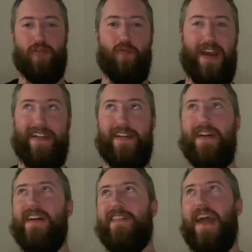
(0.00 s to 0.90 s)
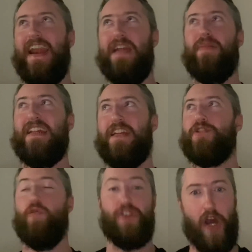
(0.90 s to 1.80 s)
when that ambient
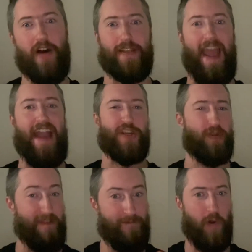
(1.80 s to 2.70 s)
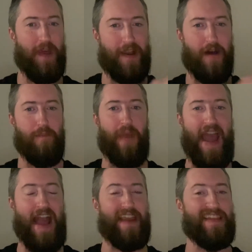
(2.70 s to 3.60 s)
intro does actually fully come
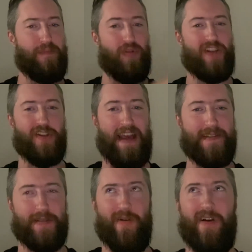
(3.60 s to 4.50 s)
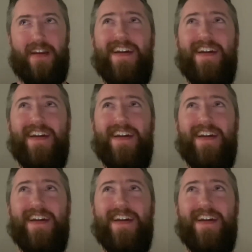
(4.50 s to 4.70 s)
back in the bridge of that song,